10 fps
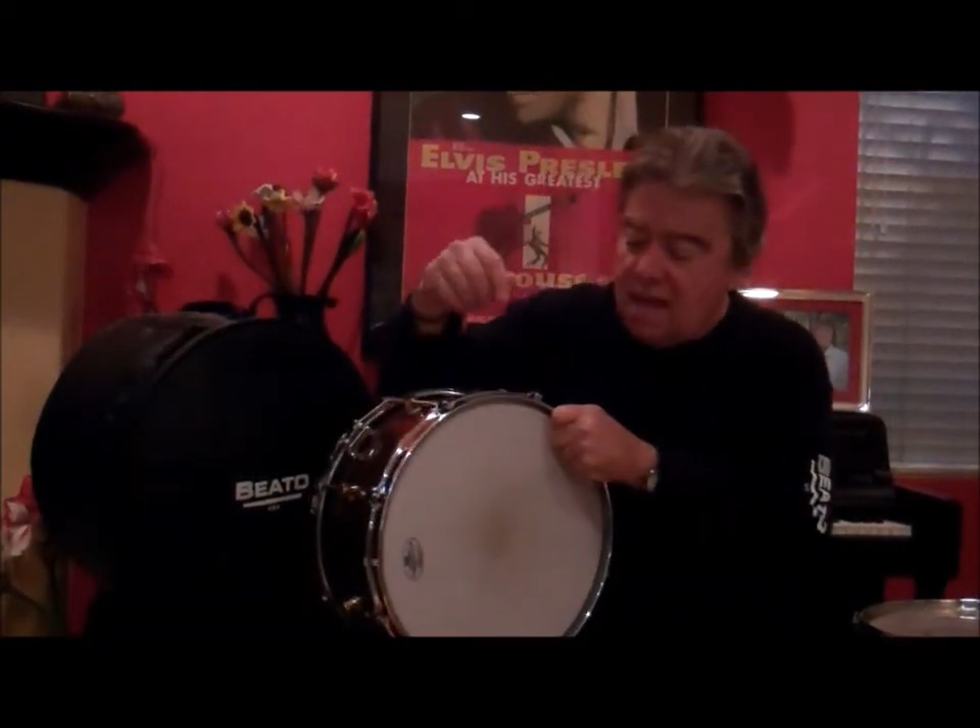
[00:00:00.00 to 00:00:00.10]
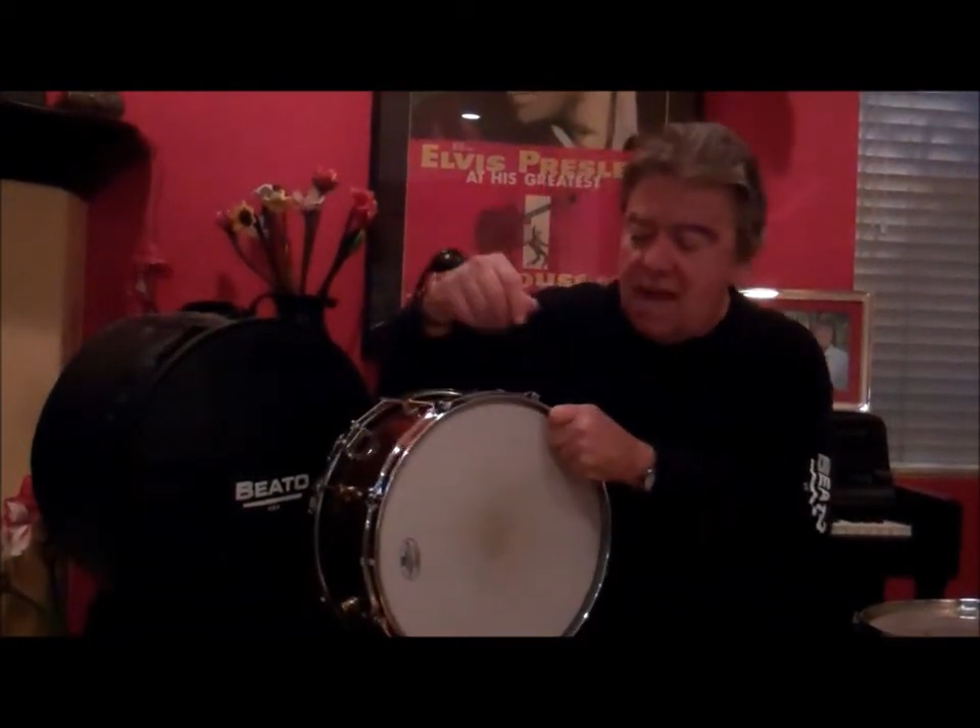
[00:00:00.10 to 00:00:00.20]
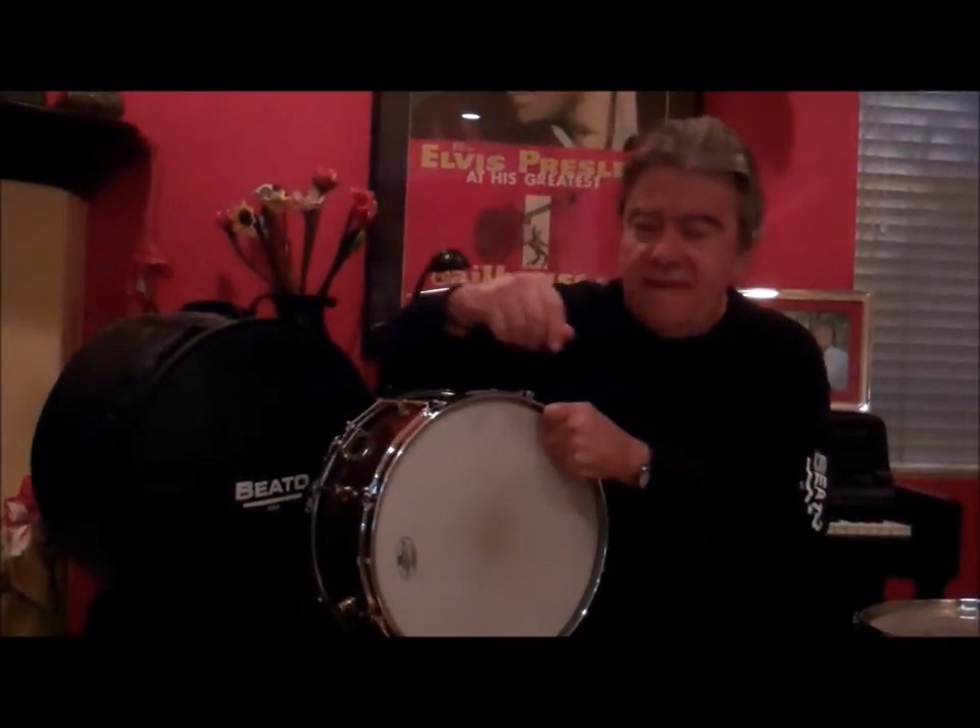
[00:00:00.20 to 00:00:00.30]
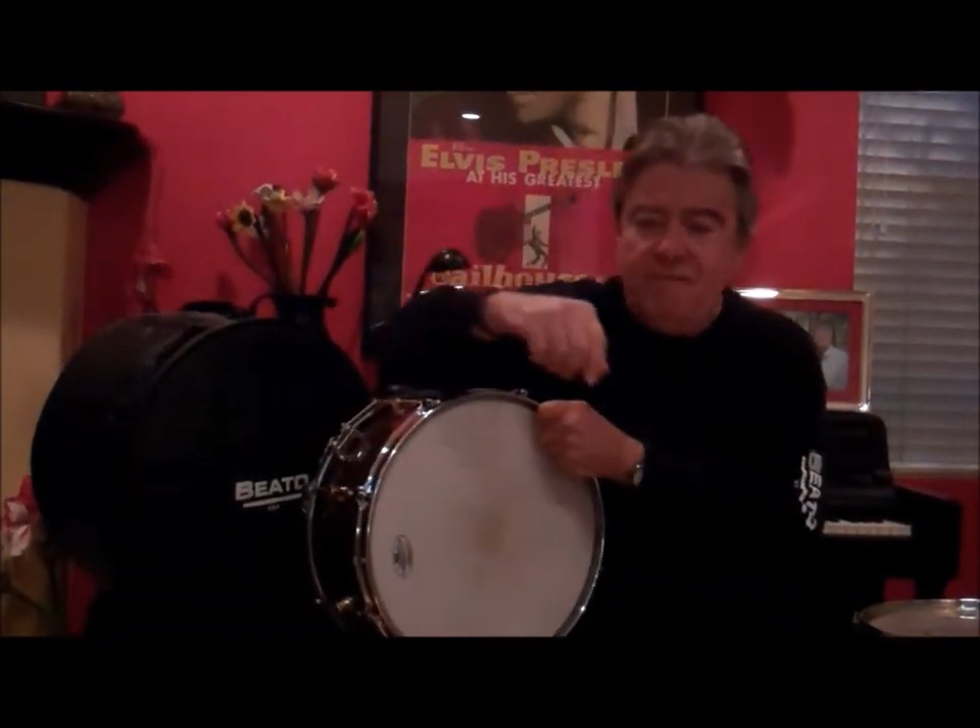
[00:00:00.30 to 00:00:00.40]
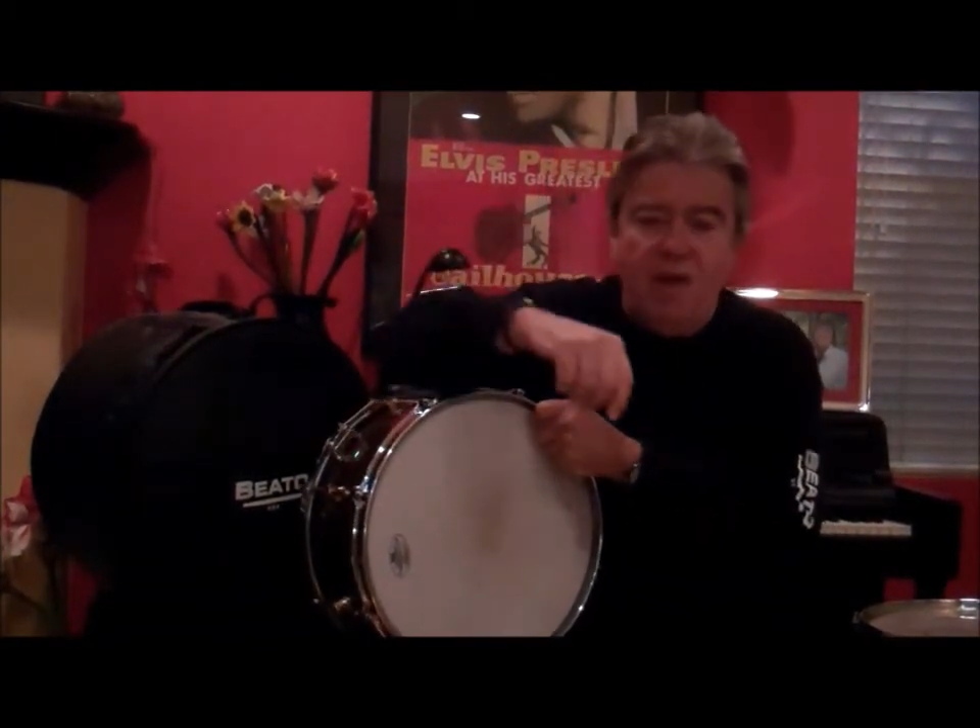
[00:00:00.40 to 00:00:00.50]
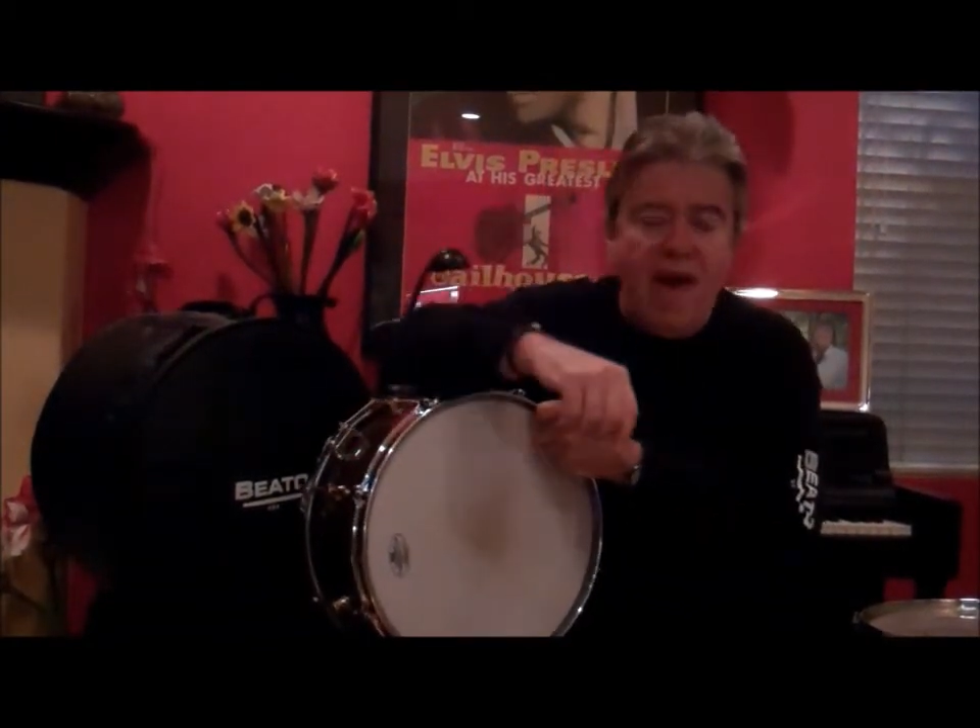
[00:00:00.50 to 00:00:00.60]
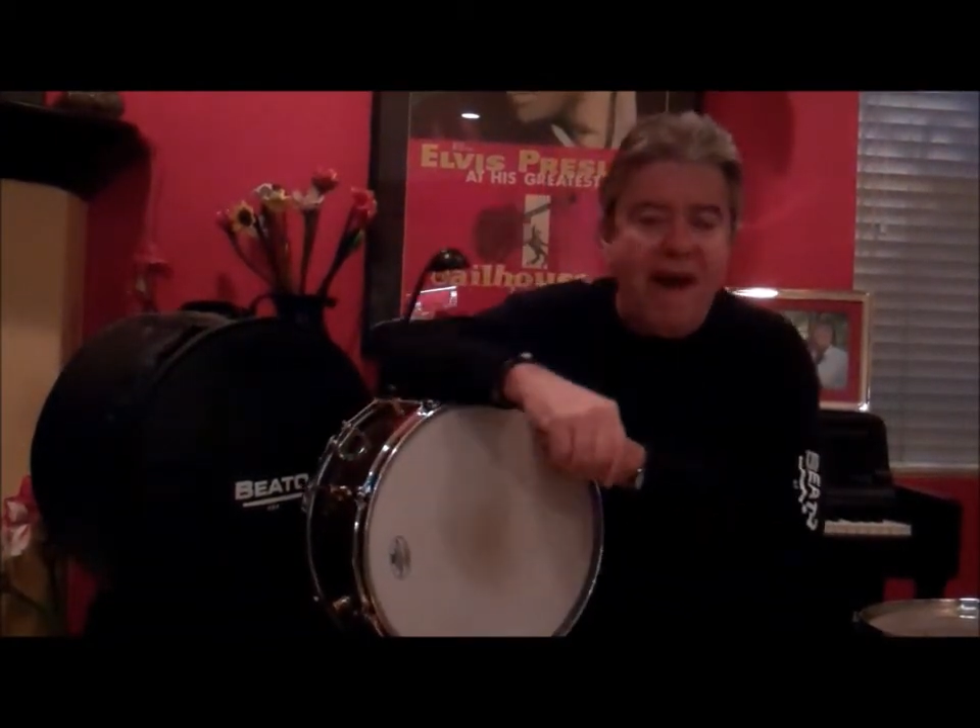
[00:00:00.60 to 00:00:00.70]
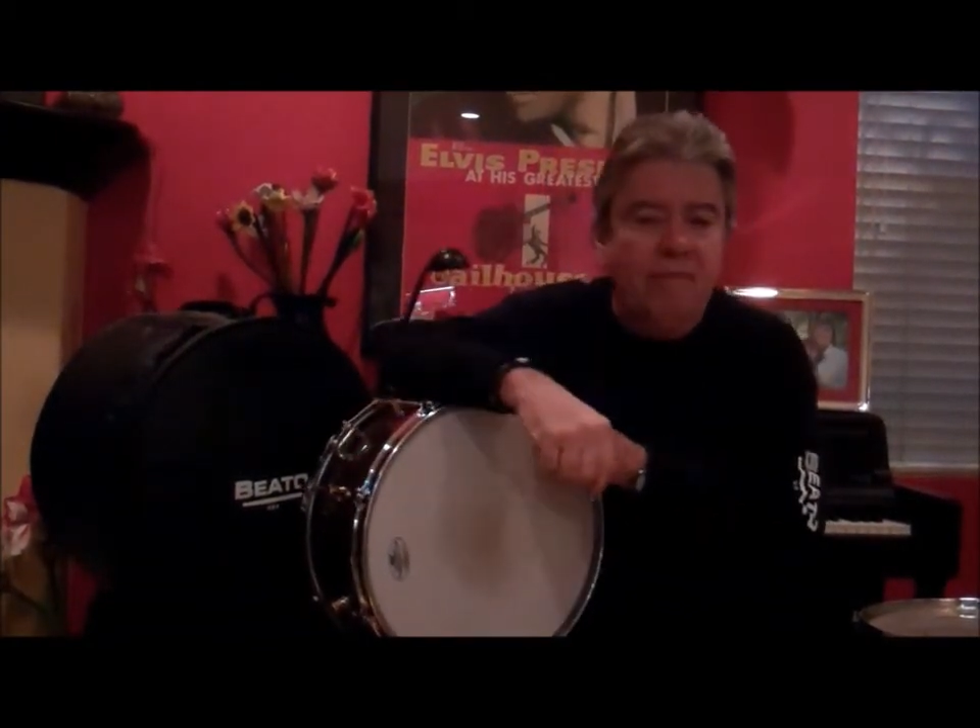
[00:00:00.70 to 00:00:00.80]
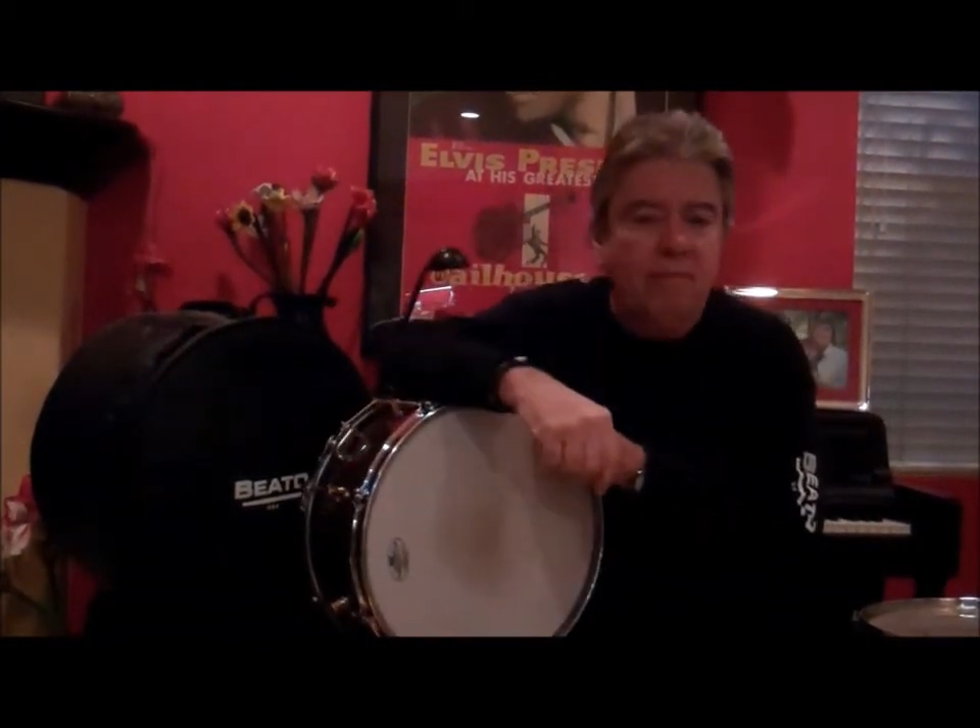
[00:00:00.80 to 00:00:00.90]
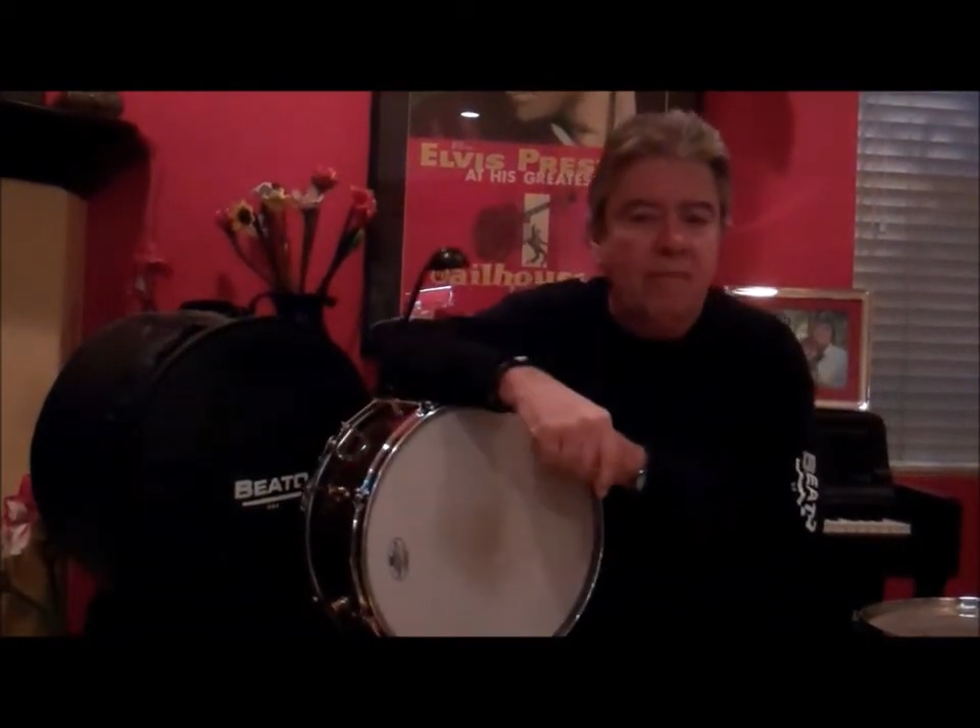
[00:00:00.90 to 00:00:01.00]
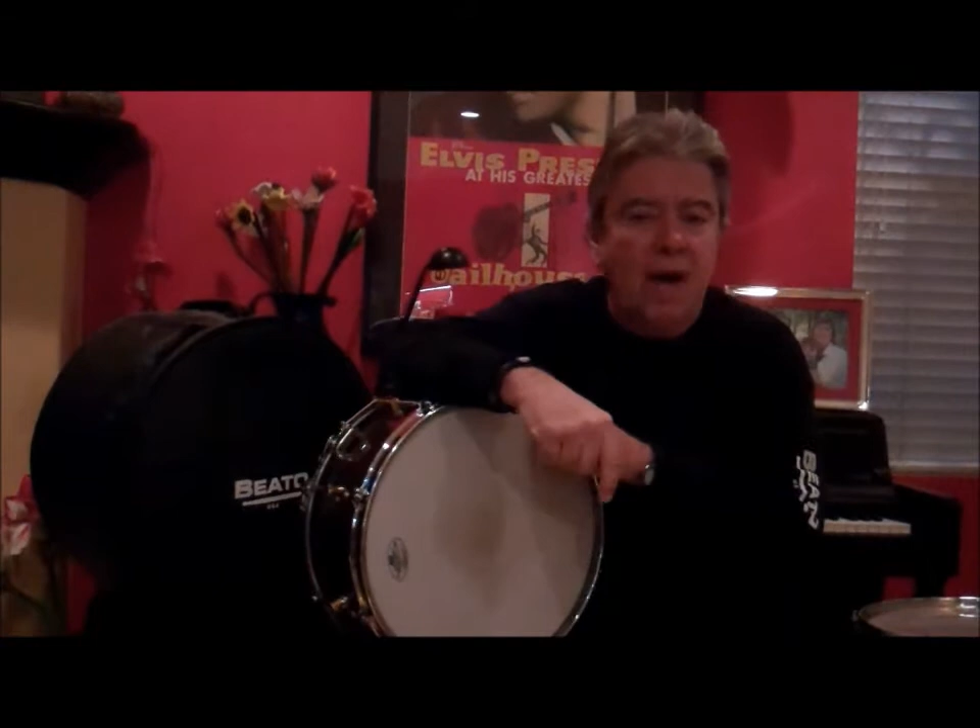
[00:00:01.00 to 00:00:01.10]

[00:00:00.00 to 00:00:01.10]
if you have,